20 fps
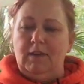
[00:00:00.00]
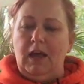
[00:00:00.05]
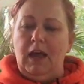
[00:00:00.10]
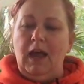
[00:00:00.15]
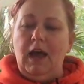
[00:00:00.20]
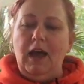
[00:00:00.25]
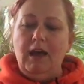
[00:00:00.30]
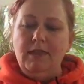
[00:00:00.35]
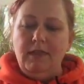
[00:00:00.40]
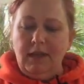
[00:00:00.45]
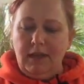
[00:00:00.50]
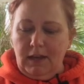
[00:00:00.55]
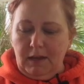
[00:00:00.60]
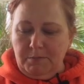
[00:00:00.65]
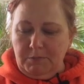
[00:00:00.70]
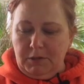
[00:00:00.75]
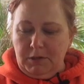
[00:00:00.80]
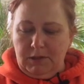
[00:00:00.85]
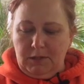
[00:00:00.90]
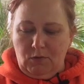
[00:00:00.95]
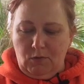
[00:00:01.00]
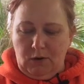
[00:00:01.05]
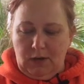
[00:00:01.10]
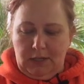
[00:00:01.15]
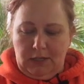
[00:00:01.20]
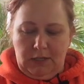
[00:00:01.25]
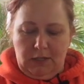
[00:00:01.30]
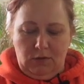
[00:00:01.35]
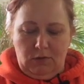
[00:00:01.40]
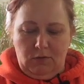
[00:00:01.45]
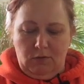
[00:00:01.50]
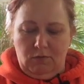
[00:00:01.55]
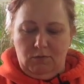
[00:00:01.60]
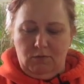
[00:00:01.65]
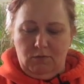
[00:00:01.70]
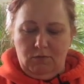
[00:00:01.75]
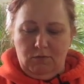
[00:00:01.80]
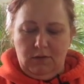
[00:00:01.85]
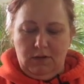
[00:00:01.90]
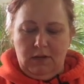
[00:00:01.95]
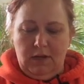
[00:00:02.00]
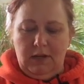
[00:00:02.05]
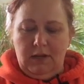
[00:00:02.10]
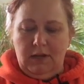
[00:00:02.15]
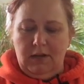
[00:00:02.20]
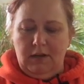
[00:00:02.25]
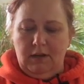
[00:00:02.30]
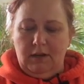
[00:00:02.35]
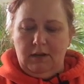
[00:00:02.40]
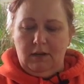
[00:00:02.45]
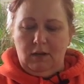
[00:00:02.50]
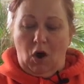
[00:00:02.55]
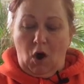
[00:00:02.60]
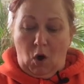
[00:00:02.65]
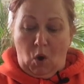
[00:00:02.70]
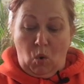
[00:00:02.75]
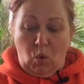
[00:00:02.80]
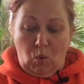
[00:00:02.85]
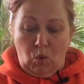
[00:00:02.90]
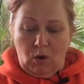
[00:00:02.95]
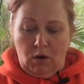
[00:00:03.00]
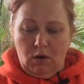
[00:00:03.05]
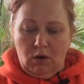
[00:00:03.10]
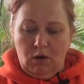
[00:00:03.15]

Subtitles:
I think I'm just going to... Ooh!